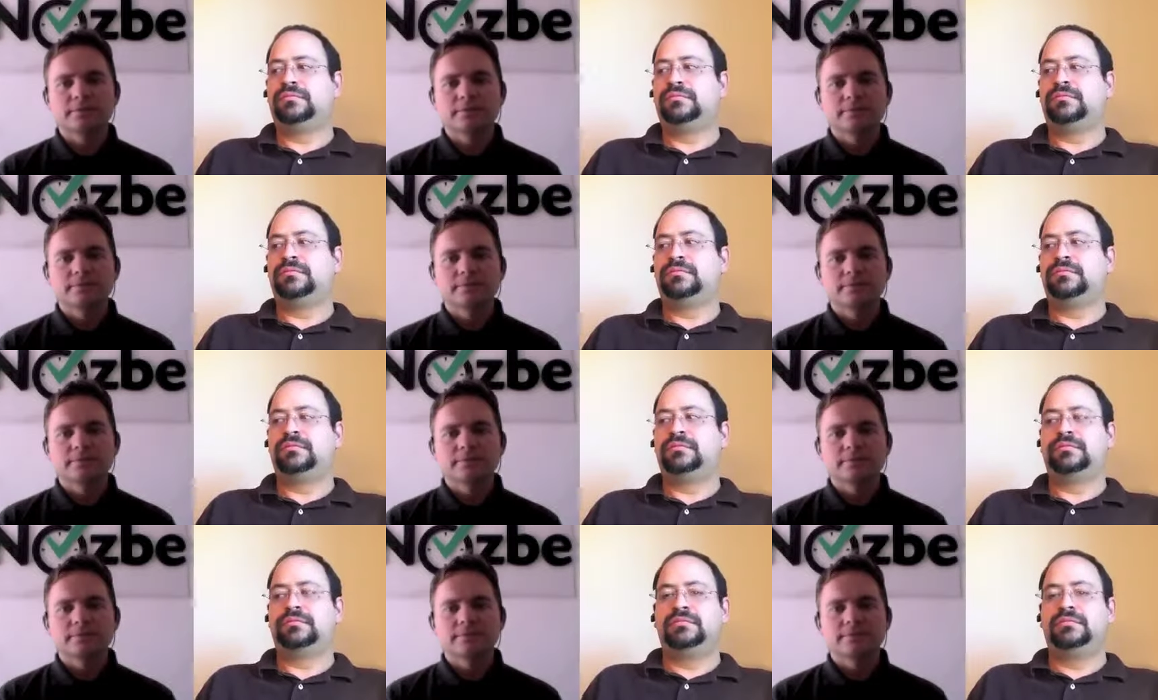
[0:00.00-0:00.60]

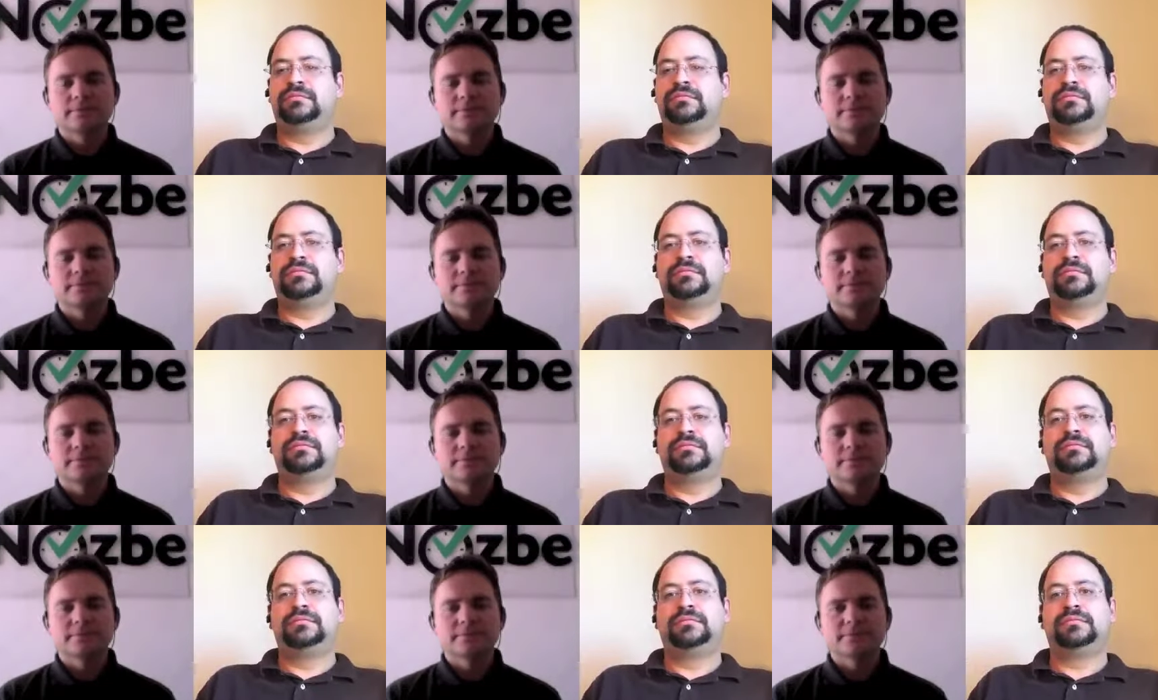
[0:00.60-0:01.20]

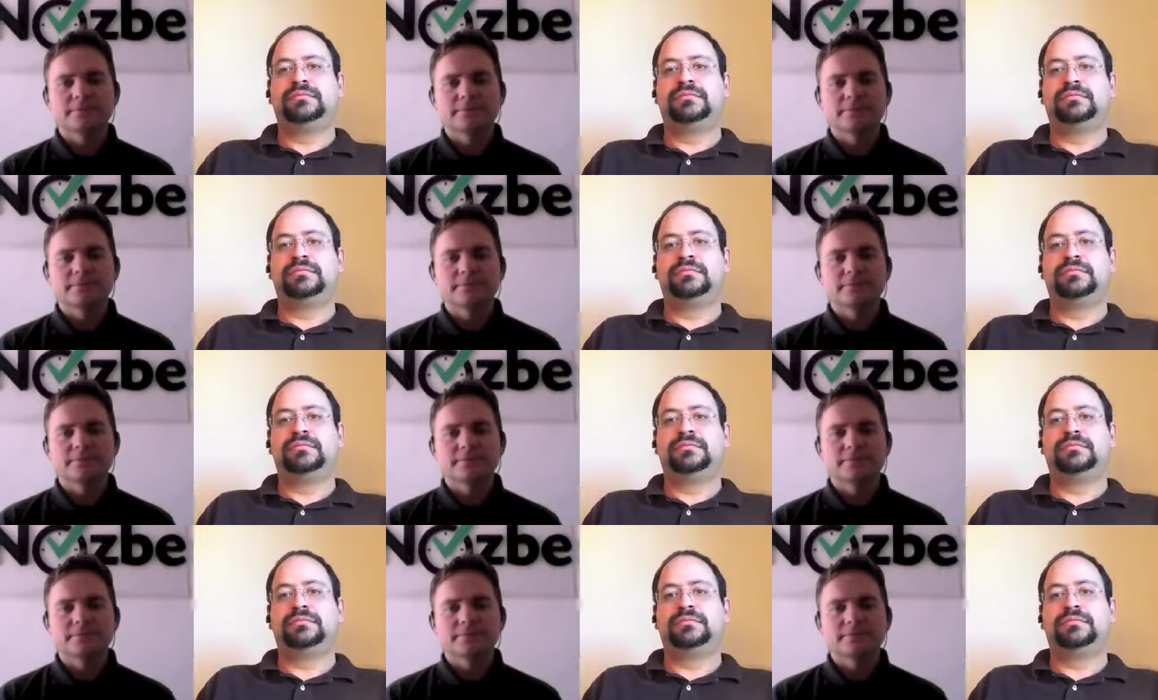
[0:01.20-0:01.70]
No one is speaking in this clip.